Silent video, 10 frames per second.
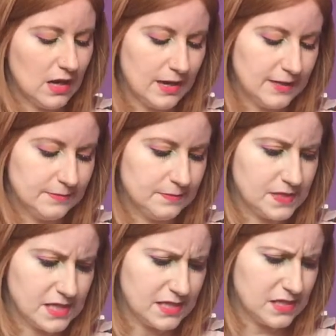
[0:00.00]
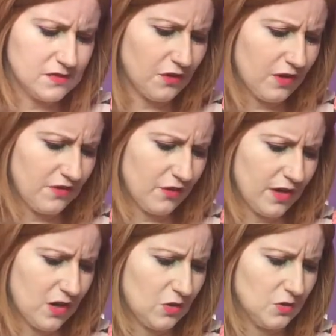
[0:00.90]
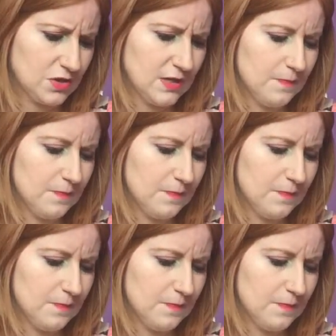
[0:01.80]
So this is very, very old.